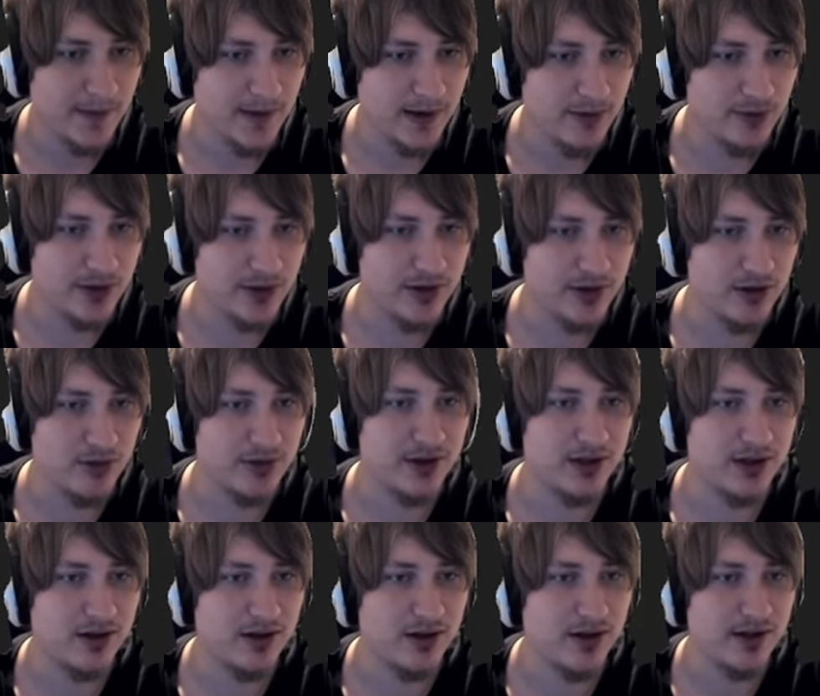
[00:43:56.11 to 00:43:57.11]
We go in
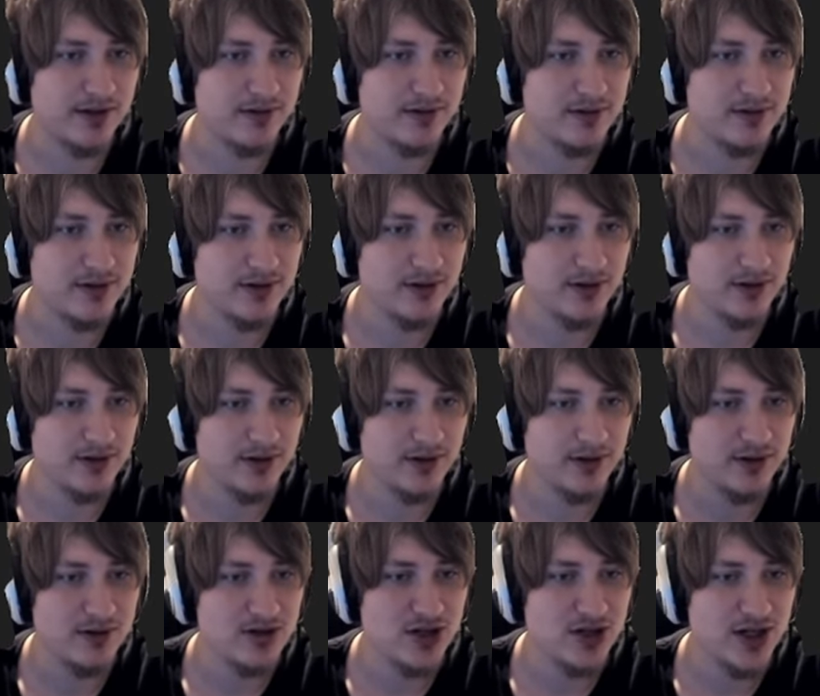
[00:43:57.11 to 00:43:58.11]
here and
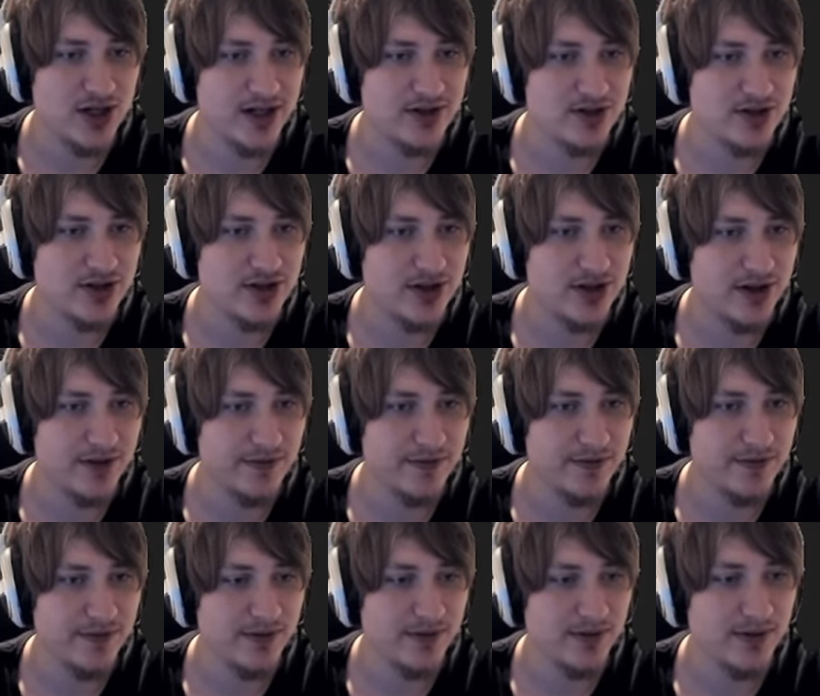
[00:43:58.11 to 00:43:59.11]
change
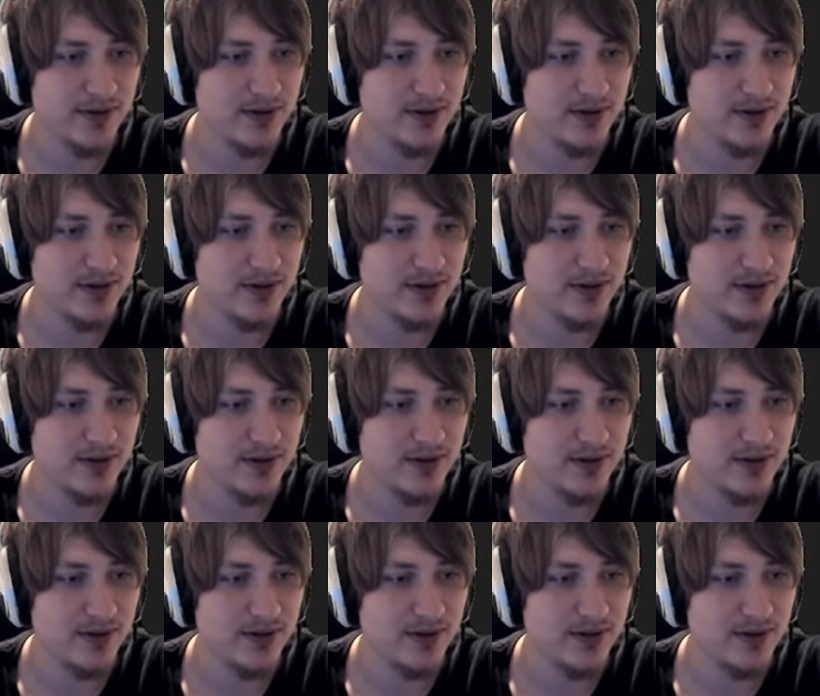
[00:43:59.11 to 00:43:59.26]
stuff.